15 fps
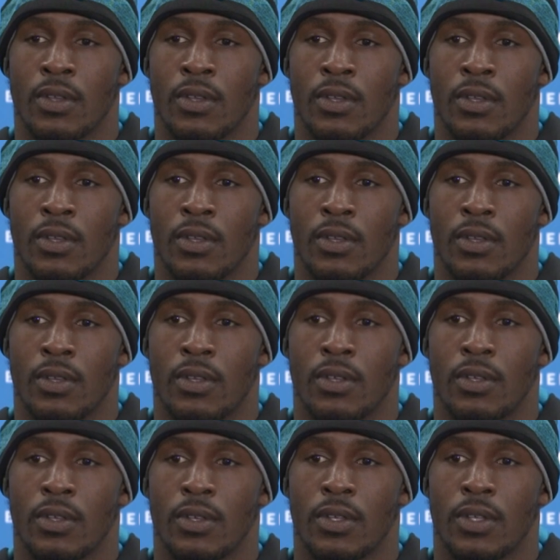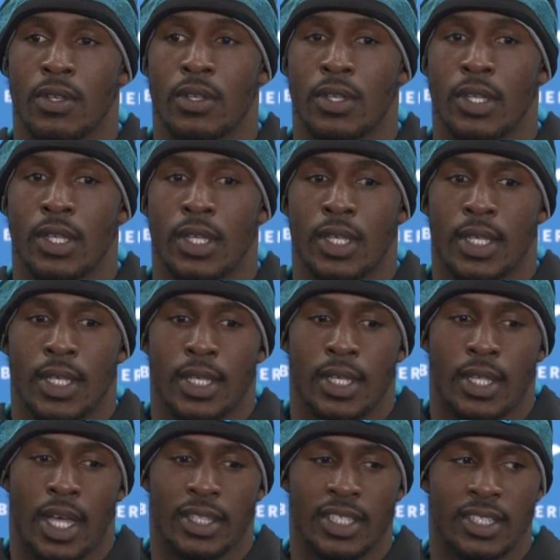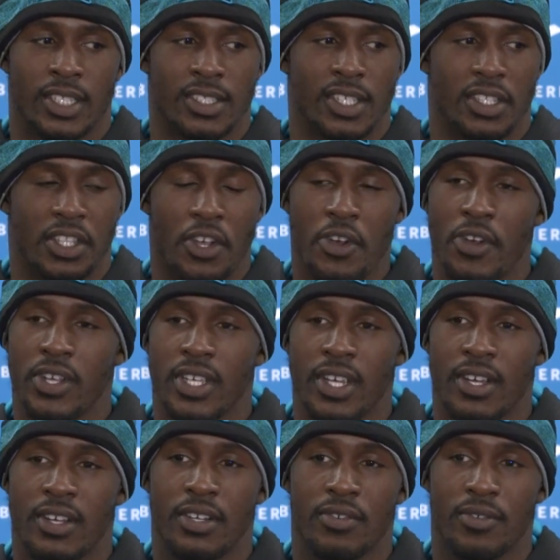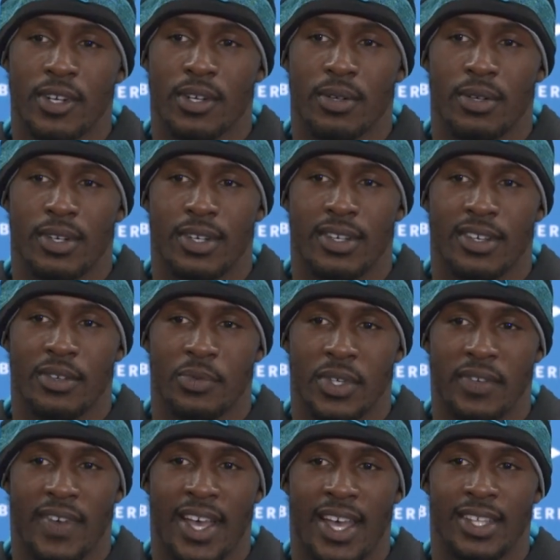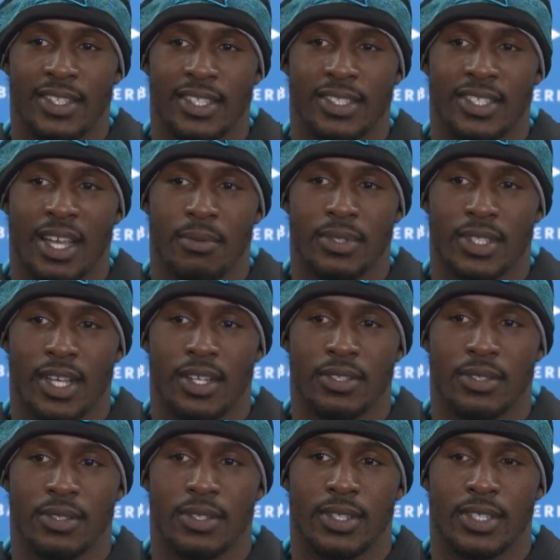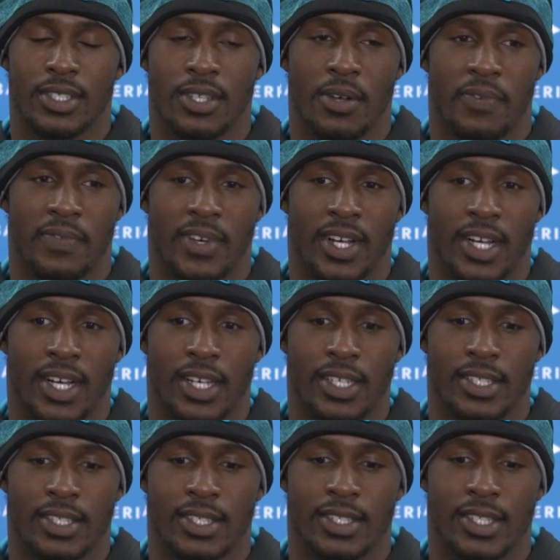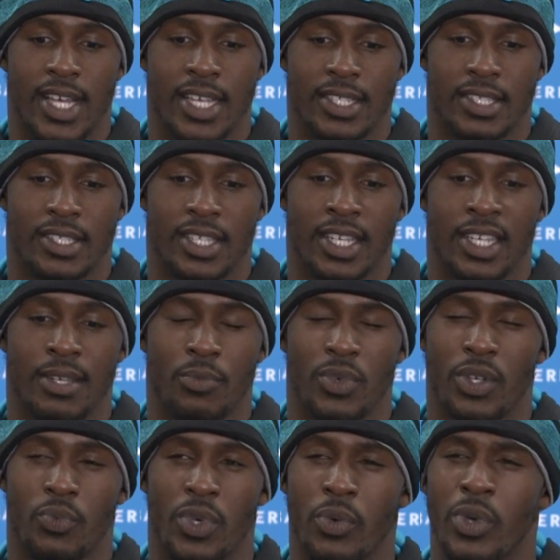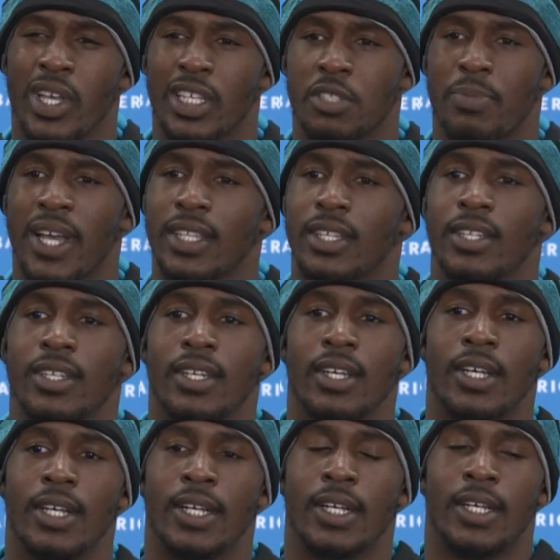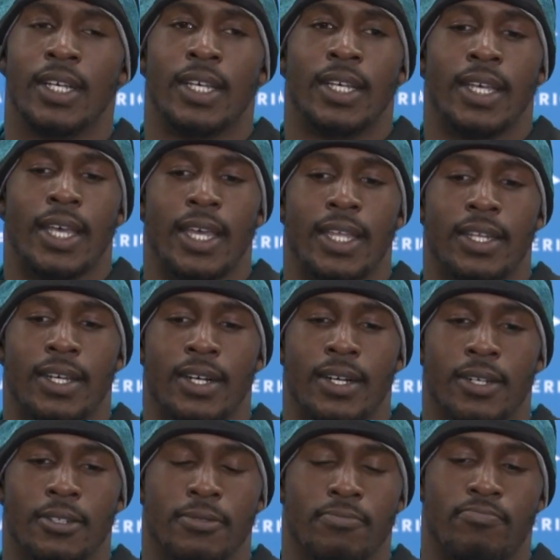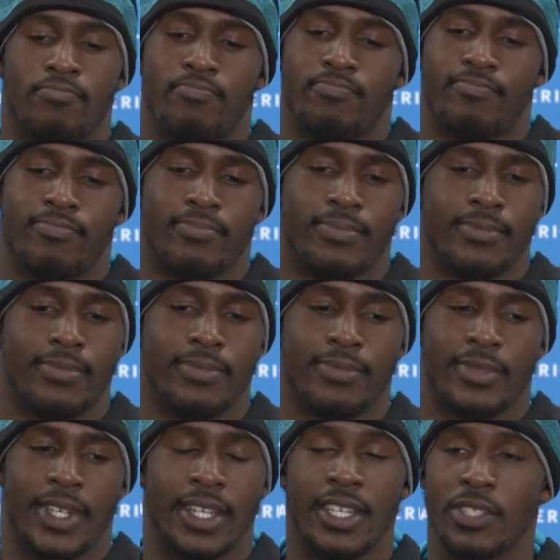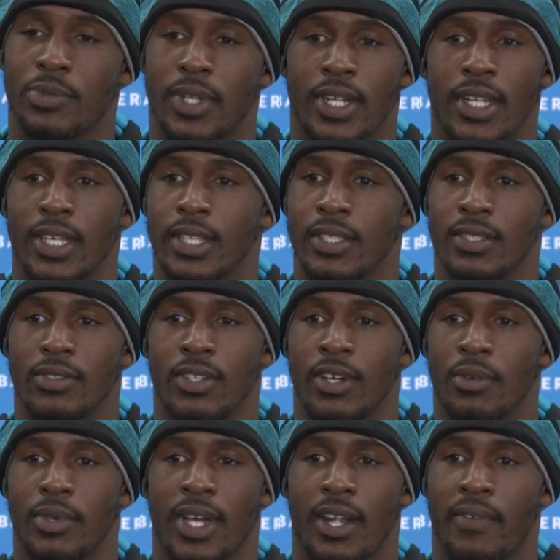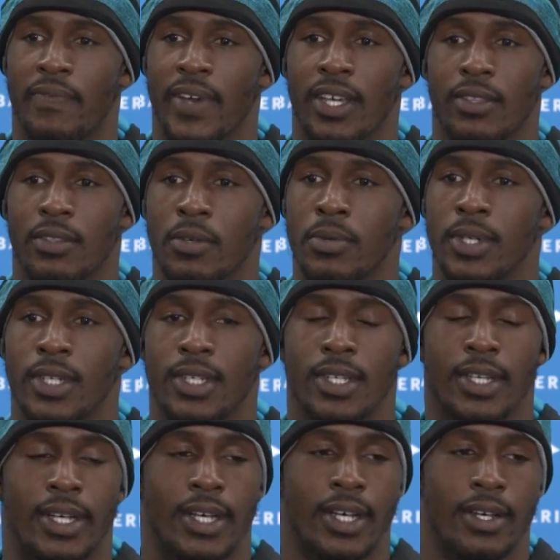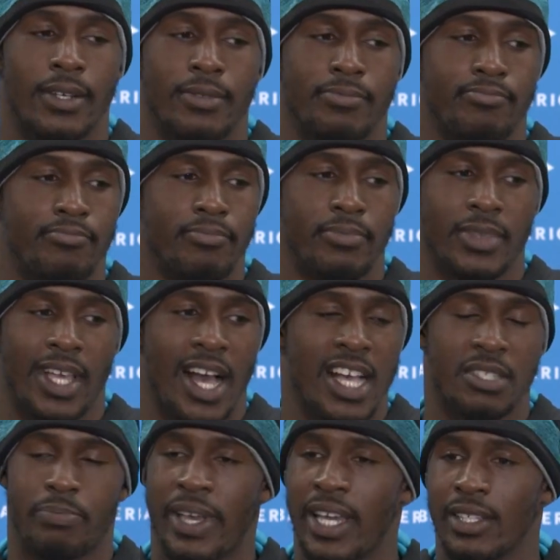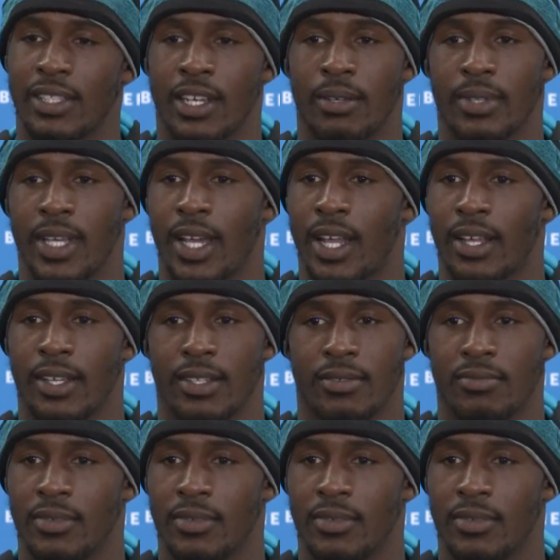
that bye week so late in the season? I think this is the third year in a row we've had this type of schedule. So for us as a team, we, we, we expected it. And um, it is what it is. You know, we got to fight through it. Uh, guys banged up, they got to